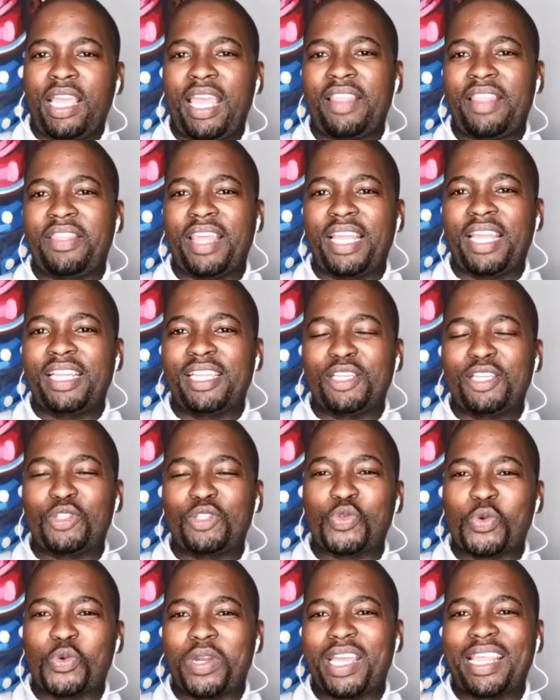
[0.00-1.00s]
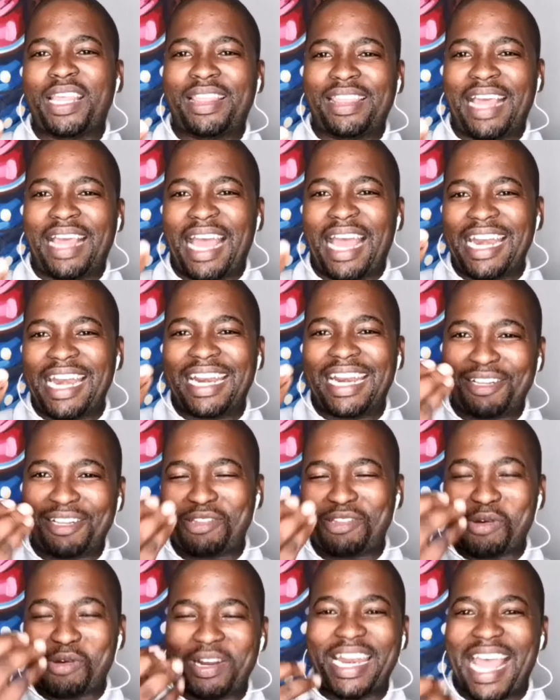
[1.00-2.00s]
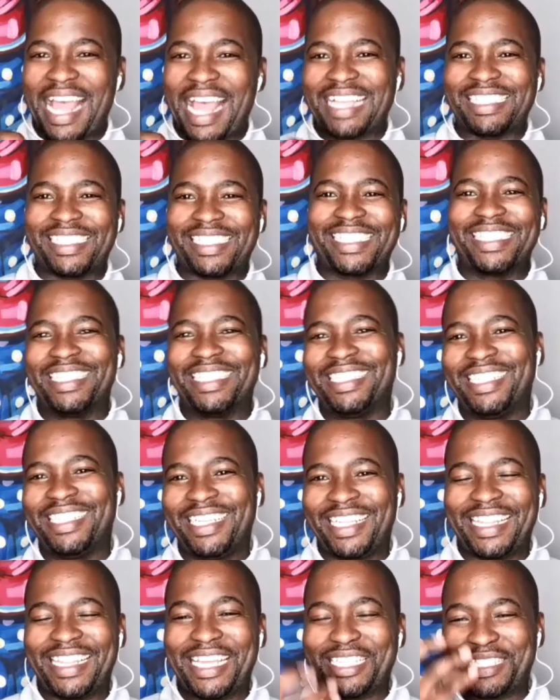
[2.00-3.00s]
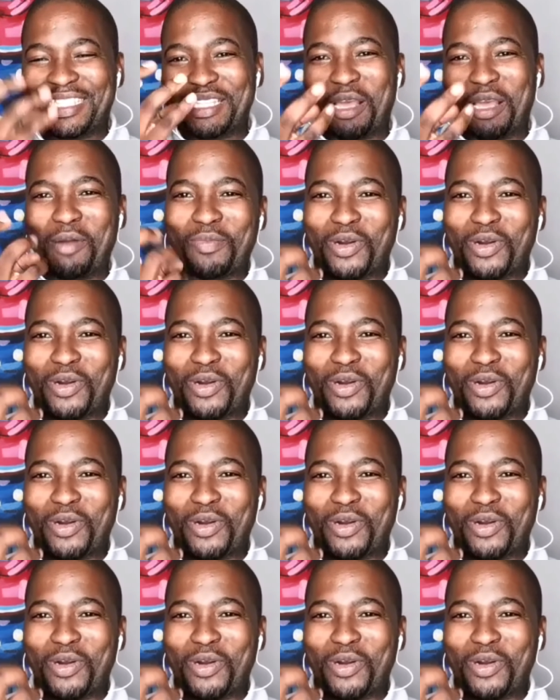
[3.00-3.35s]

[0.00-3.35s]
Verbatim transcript: and then it's worth a hundred dollars. That's the